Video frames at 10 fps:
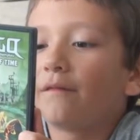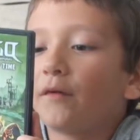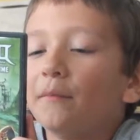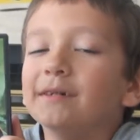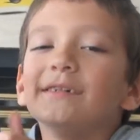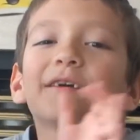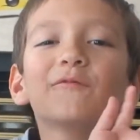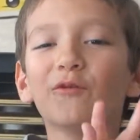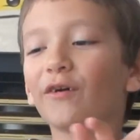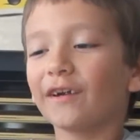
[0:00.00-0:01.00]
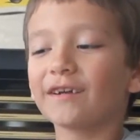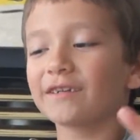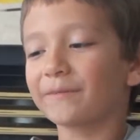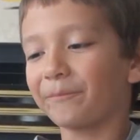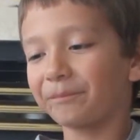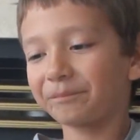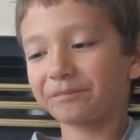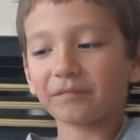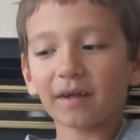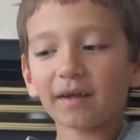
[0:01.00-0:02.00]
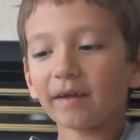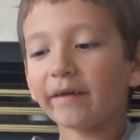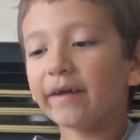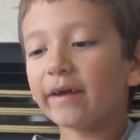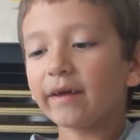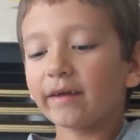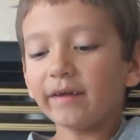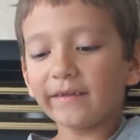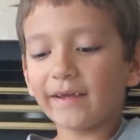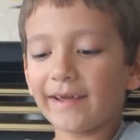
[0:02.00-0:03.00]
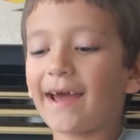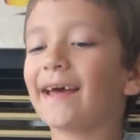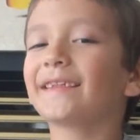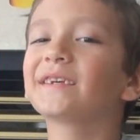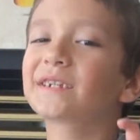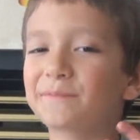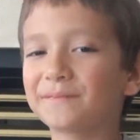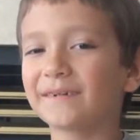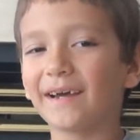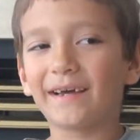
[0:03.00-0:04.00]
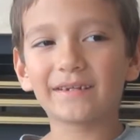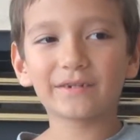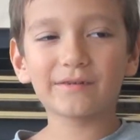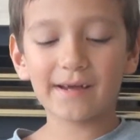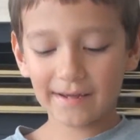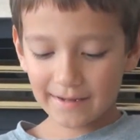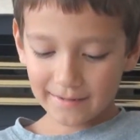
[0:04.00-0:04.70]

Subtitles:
Vermilion Warriors. They had this plan. So